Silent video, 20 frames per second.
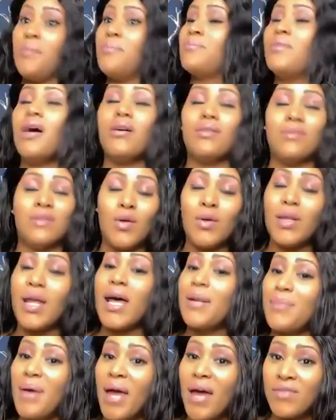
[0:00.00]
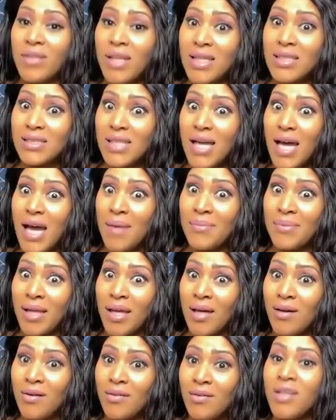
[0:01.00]
Don't let him have a nice job
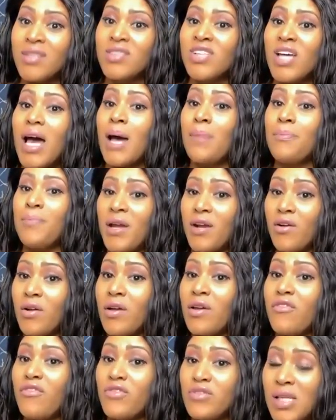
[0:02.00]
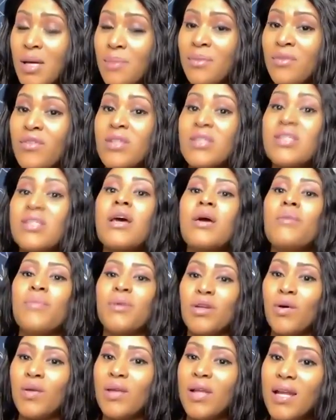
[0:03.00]
now. A job, period, for some of us. But
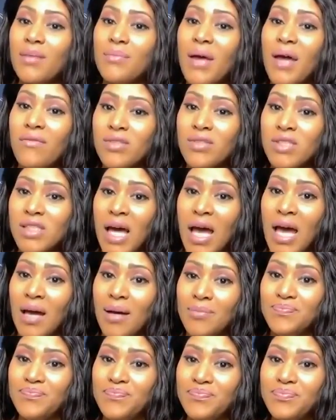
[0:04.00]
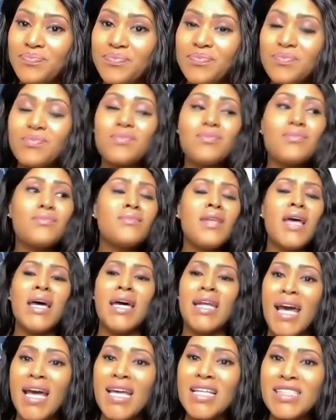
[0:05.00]
don't let him have a
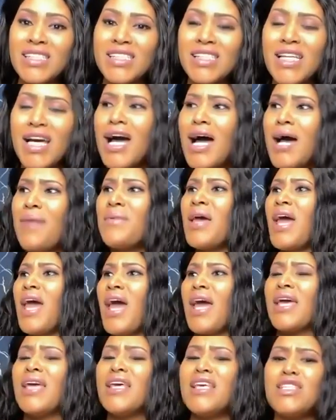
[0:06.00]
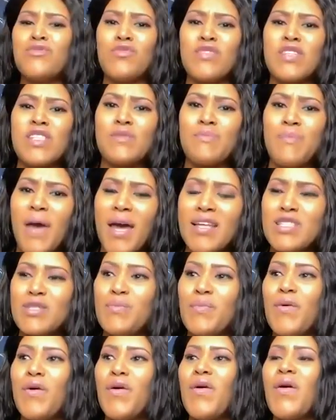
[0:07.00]
nice job, and he's
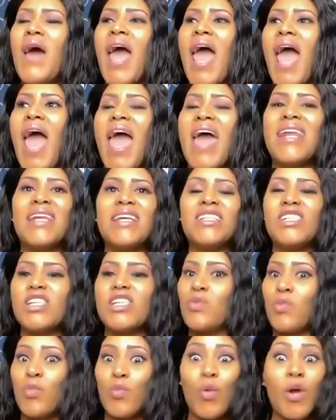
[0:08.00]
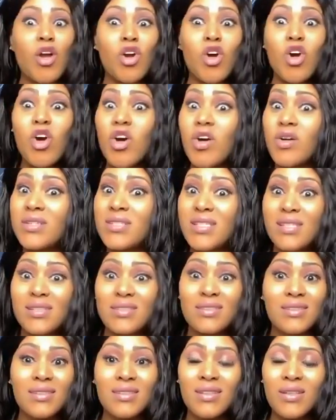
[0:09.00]
respectable. And we're hooked.
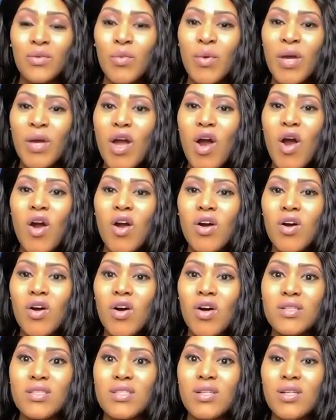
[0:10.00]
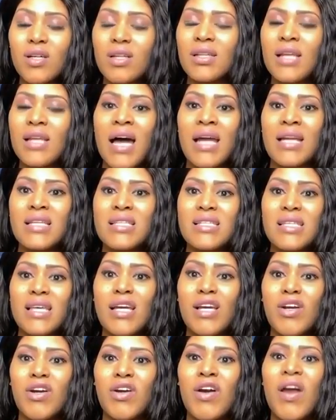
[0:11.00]
We are hooked, hook, line, and
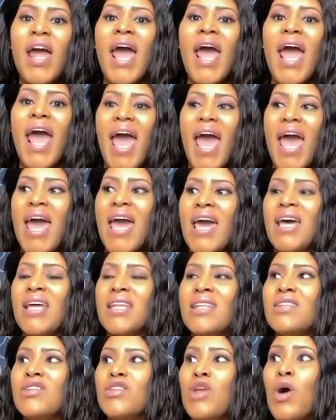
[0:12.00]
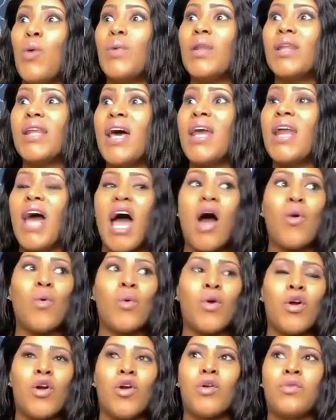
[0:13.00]
sinker. And don't let
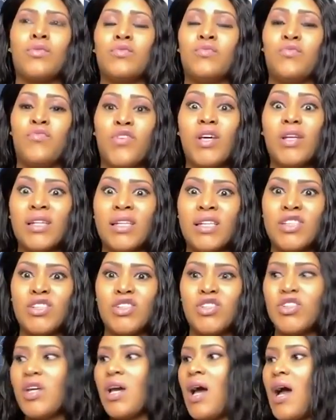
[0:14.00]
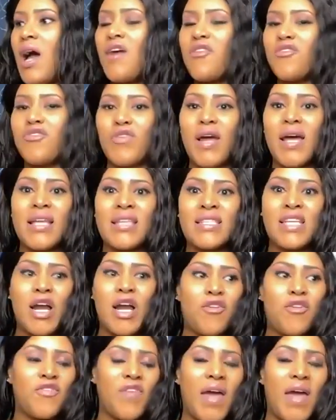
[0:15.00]
our village, our friends,
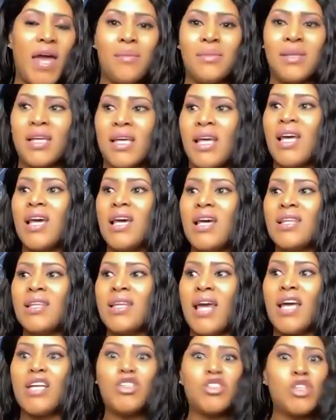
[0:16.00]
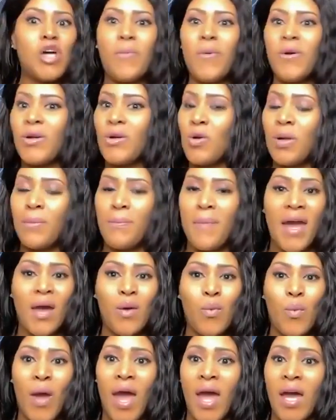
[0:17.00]
our family, they jump on the
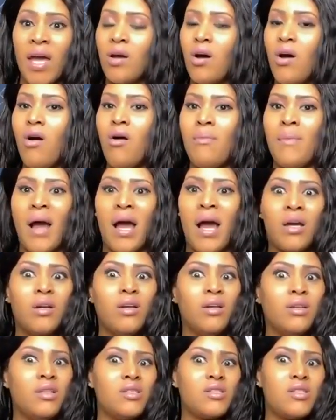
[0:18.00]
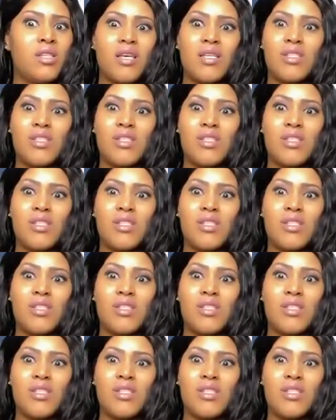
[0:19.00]
bandwagon. Oh my goodness.